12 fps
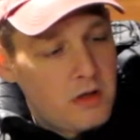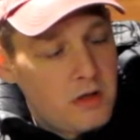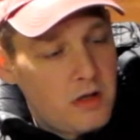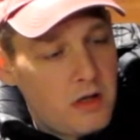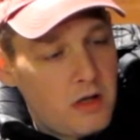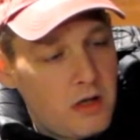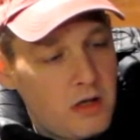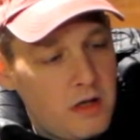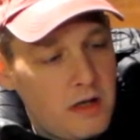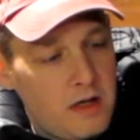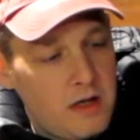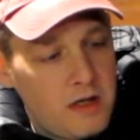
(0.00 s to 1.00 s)

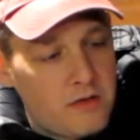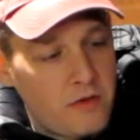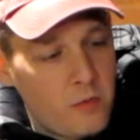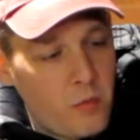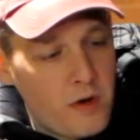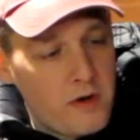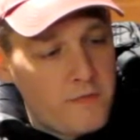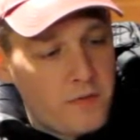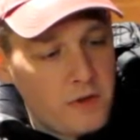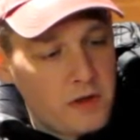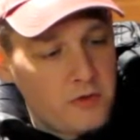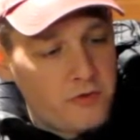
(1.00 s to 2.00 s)
And it's a wonderful
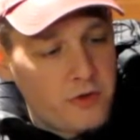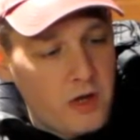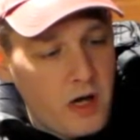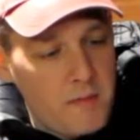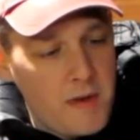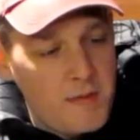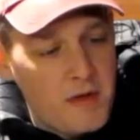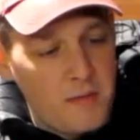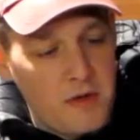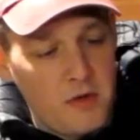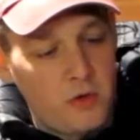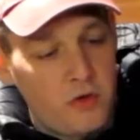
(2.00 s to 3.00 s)
little cigar, maybe a
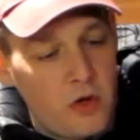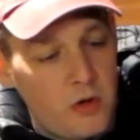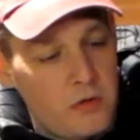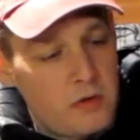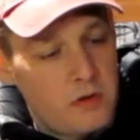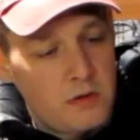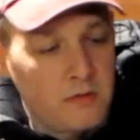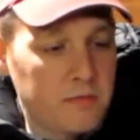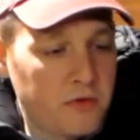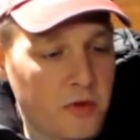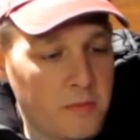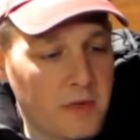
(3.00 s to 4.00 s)
Minuto,
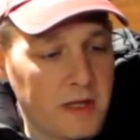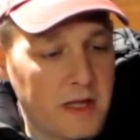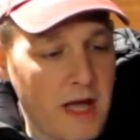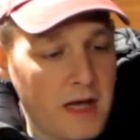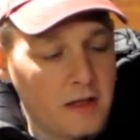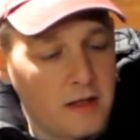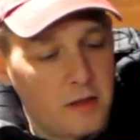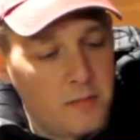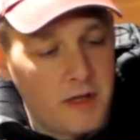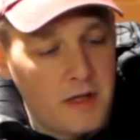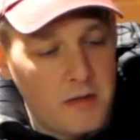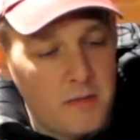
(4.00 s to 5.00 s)
something like that, a little
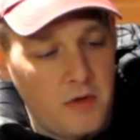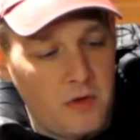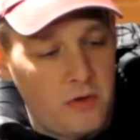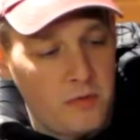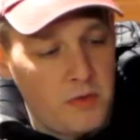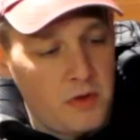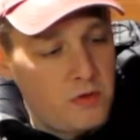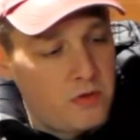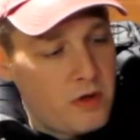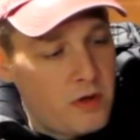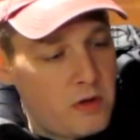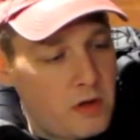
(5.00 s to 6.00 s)
bigger than
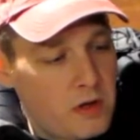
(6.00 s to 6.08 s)
Minuto.